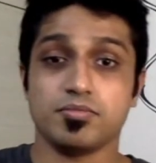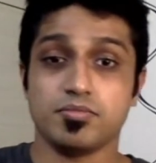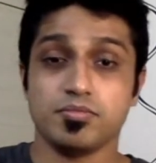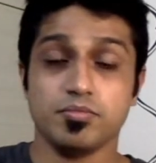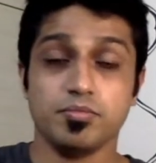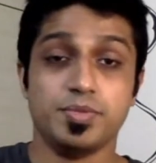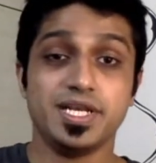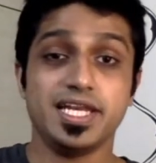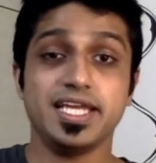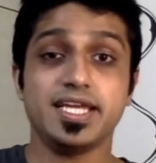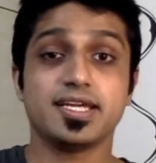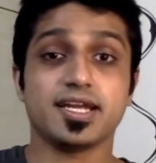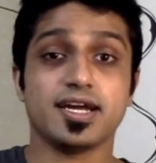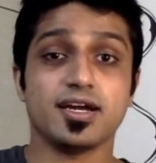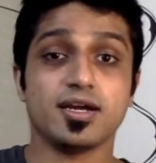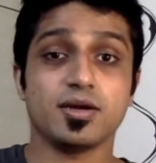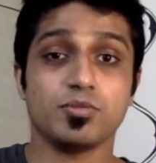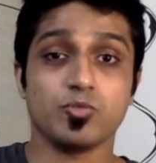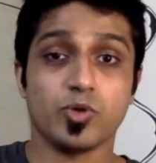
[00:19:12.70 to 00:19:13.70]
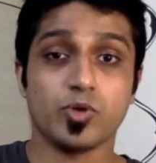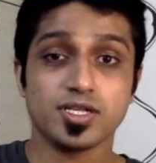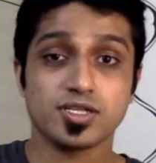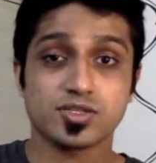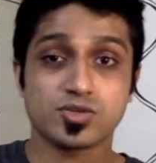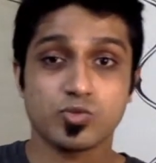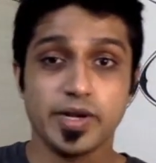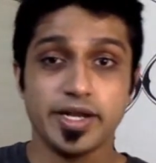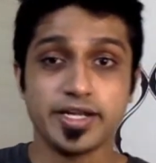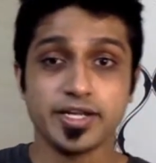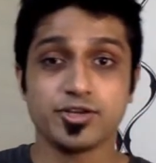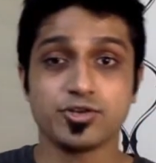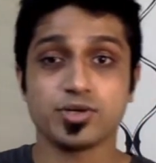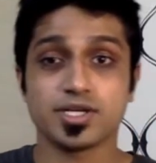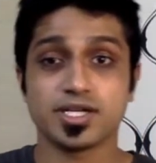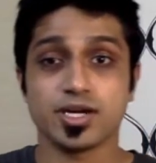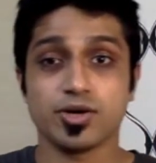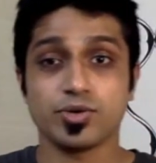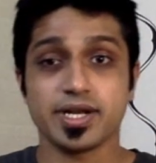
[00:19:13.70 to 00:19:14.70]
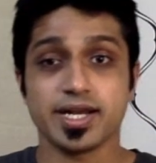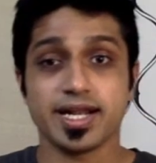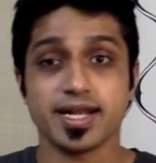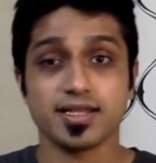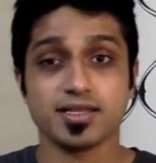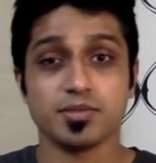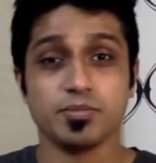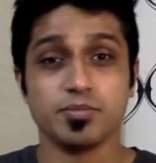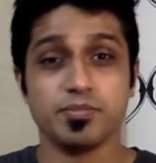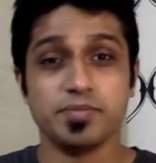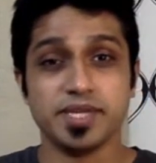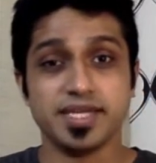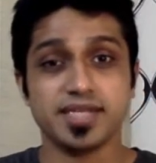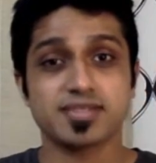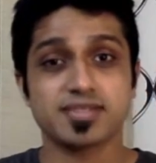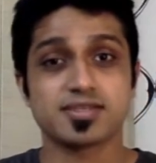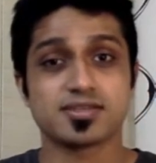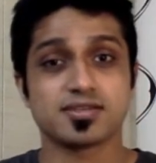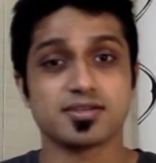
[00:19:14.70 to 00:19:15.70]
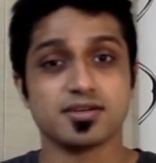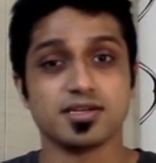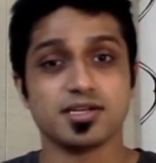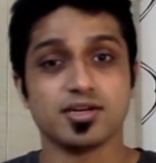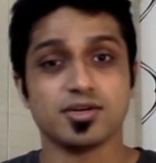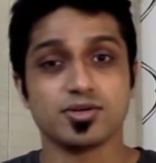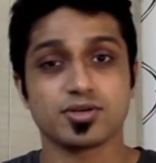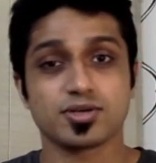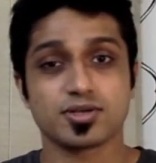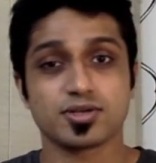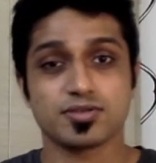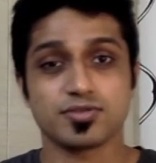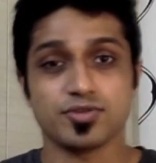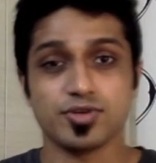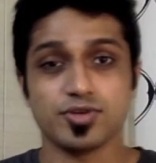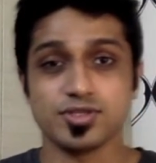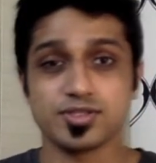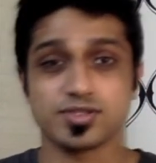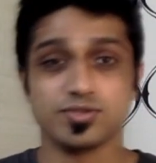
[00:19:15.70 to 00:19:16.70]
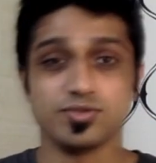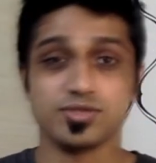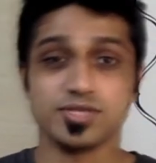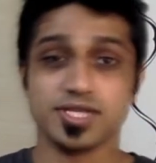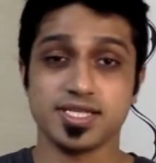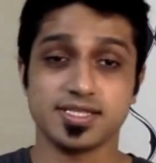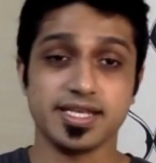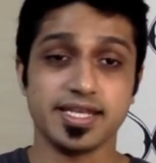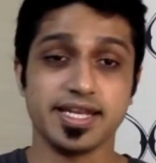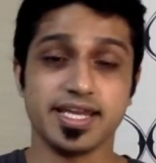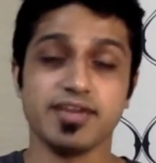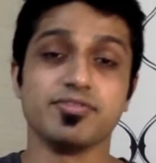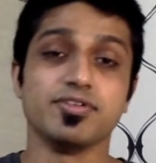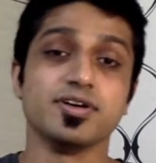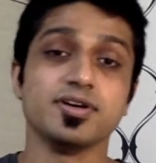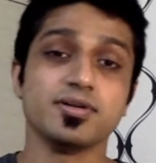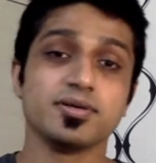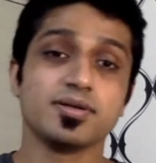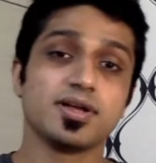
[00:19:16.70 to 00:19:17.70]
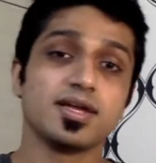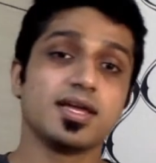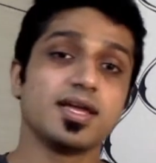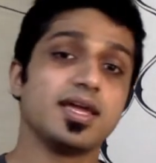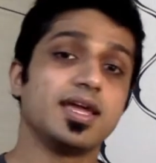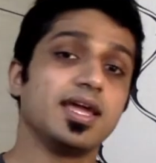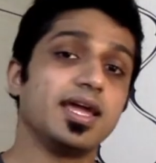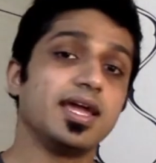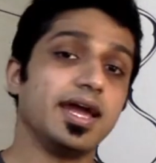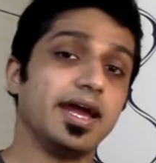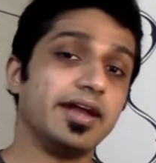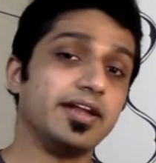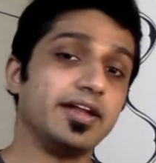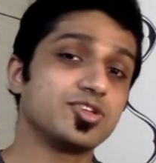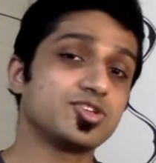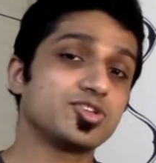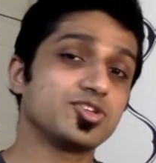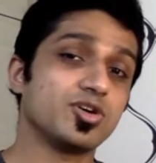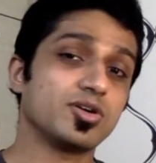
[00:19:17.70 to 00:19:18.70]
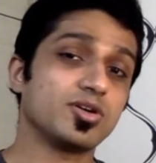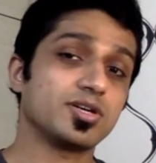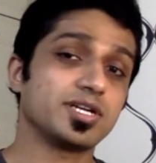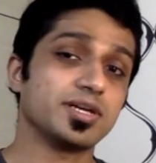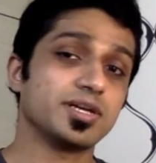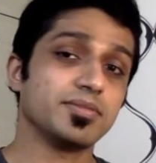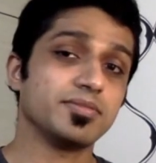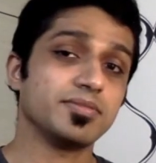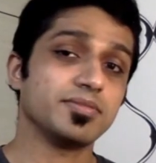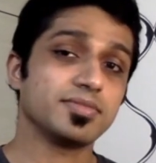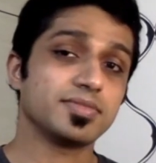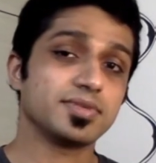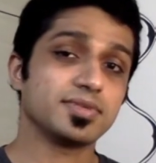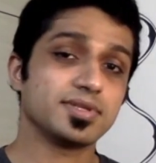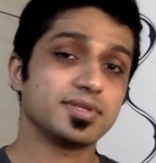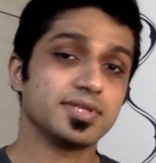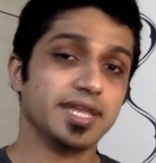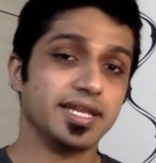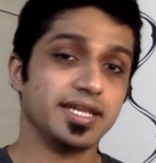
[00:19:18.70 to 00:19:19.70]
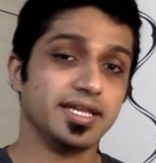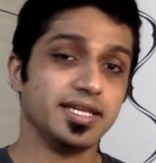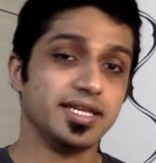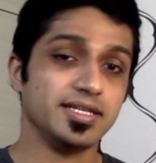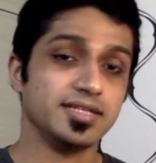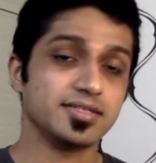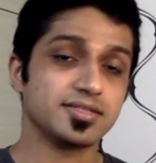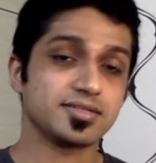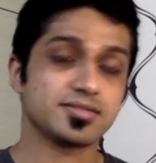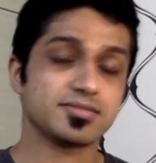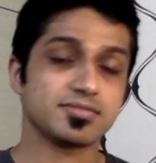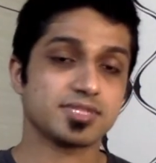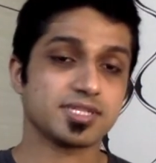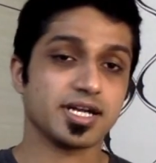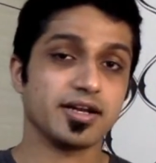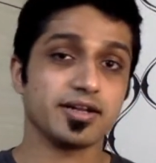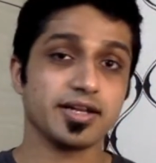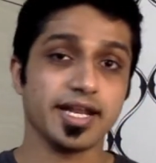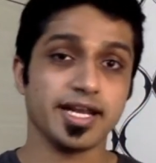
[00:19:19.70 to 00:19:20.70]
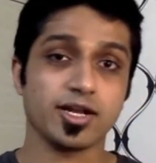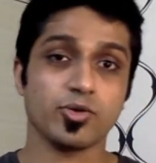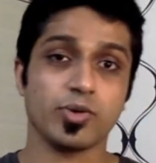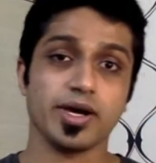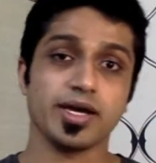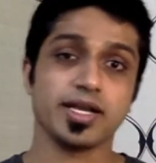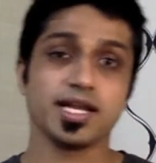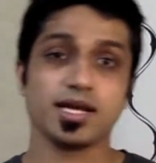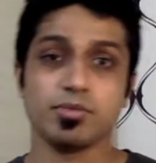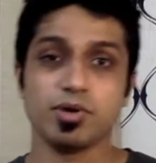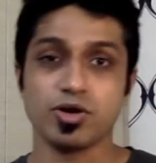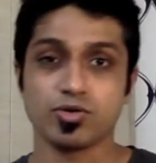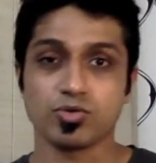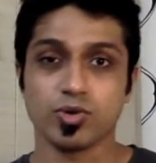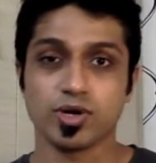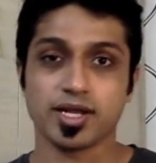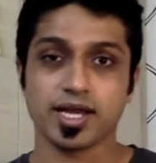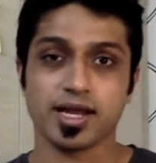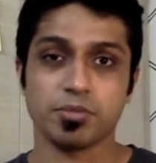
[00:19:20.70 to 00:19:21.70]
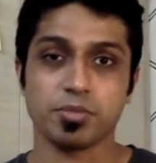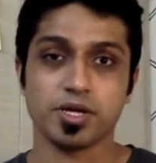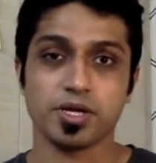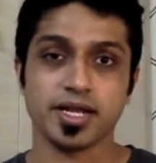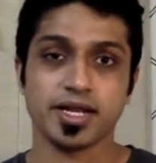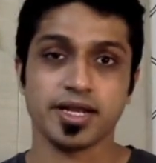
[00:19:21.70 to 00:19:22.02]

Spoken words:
Billy Graham once went into a town and had the biggest turnout for his crusade than ever. And it shocked him that he just started inquiring about what happened.